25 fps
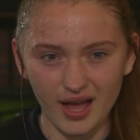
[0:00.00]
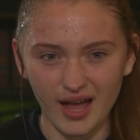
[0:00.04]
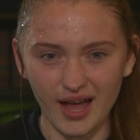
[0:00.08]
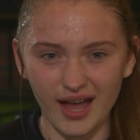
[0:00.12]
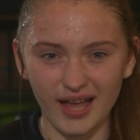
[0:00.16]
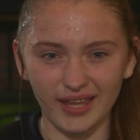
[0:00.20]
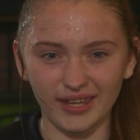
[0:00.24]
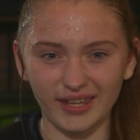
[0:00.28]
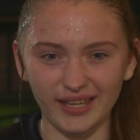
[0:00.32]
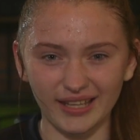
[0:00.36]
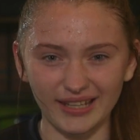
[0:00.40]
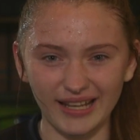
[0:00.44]

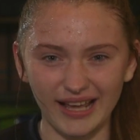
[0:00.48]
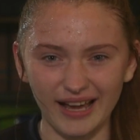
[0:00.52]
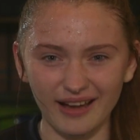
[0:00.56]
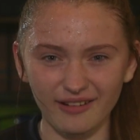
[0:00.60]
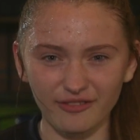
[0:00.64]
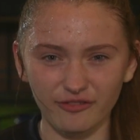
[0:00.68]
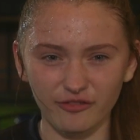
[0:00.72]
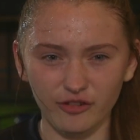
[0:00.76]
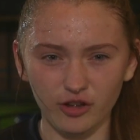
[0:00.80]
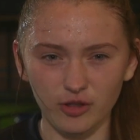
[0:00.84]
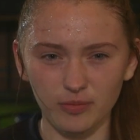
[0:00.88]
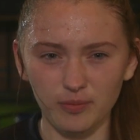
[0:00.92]
I can
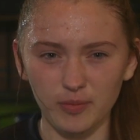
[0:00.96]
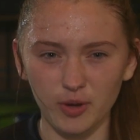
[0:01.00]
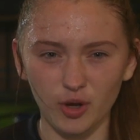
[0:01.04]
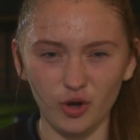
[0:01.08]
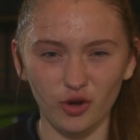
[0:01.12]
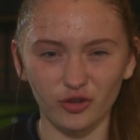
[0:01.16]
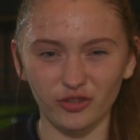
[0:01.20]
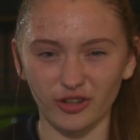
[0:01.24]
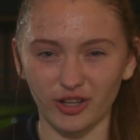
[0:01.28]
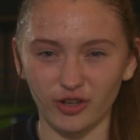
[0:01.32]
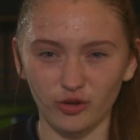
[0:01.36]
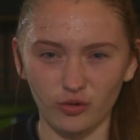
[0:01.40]
have fun
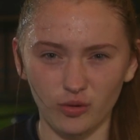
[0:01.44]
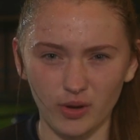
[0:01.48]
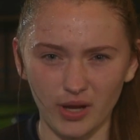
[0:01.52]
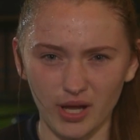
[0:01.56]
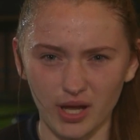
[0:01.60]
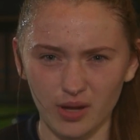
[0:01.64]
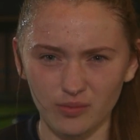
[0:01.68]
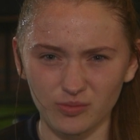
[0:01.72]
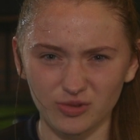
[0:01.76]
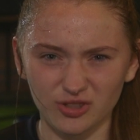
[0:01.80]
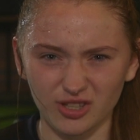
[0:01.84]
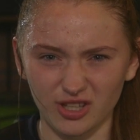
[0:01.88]
because I know I
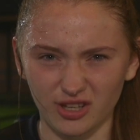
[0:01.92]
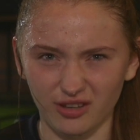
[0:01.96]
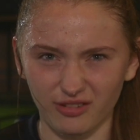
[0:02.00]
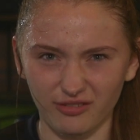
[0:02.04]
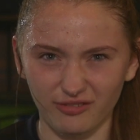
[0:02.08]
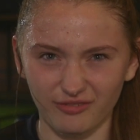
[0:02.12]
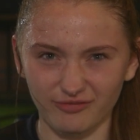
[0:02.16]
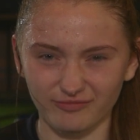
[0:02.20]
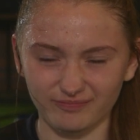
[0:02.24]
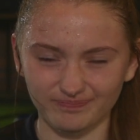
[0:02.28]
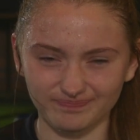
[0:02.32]
am safe.